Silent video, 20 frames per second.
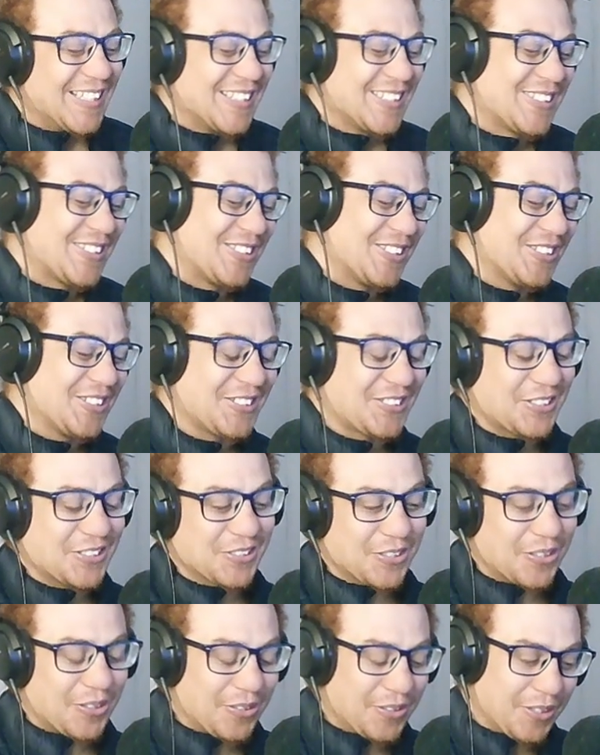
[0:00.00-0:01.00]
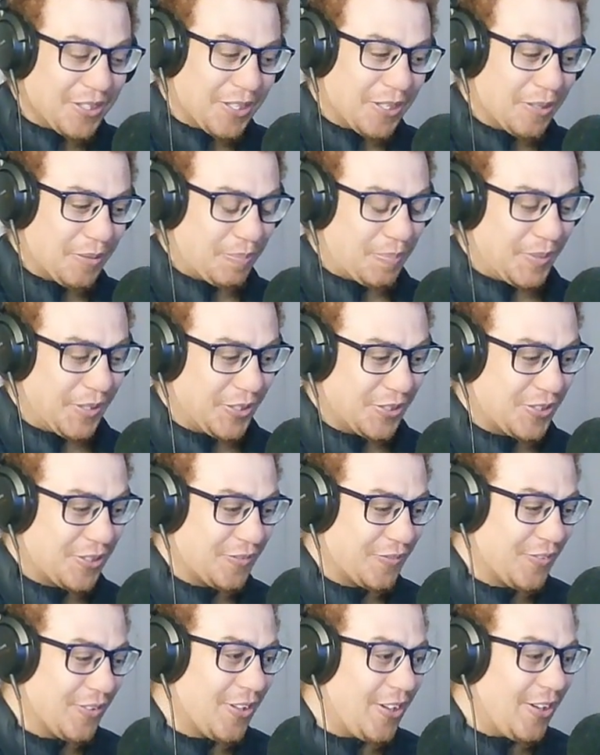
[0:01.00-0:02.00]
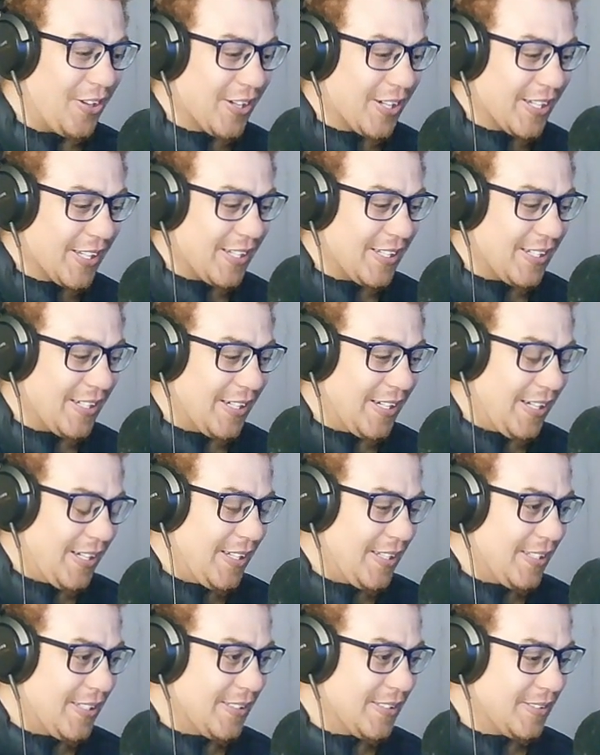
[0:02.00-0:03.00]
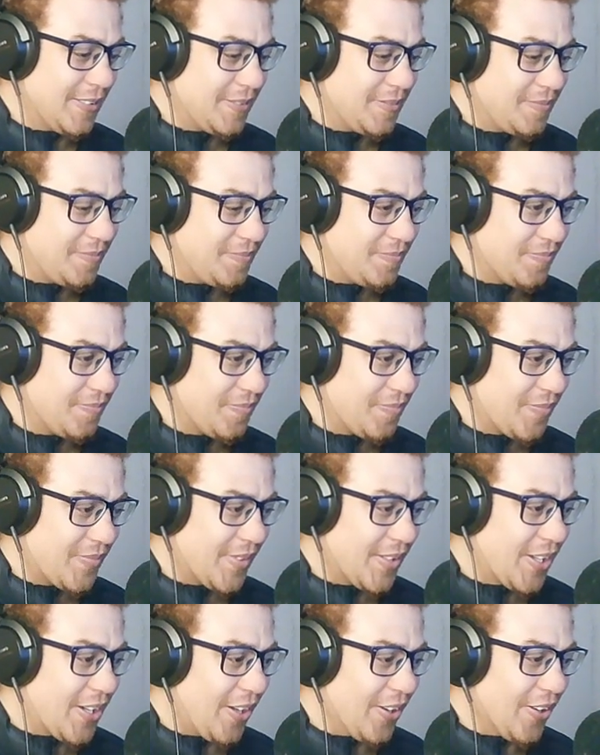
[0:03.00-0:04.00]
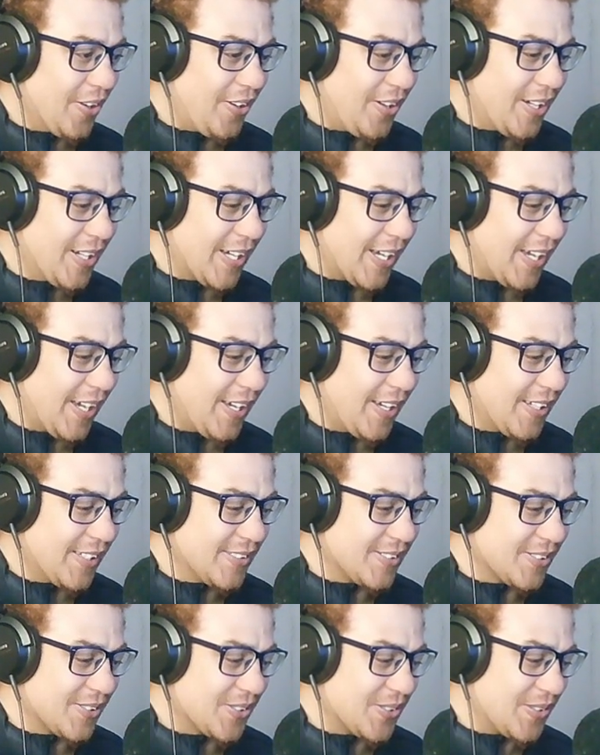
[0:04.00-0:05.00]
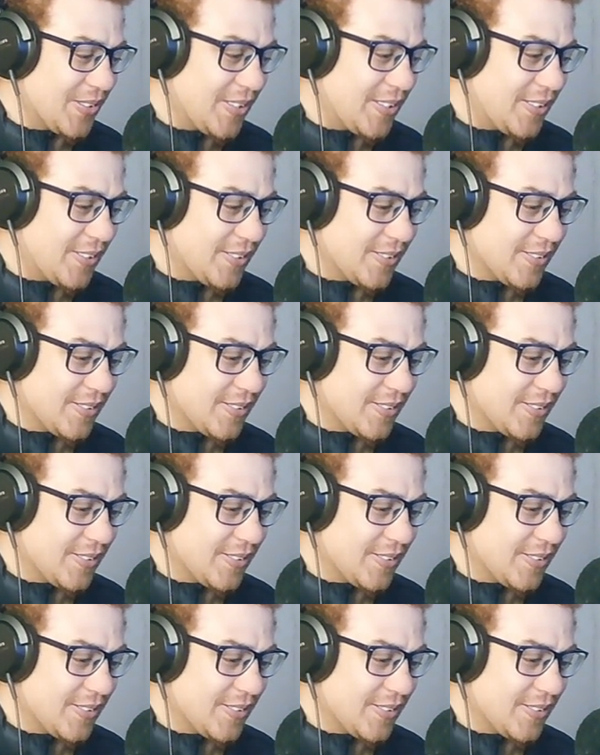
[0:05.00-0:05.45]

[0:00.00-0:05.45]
Dude, she's holding a piece of log in her hand. Look how long her hair is as well.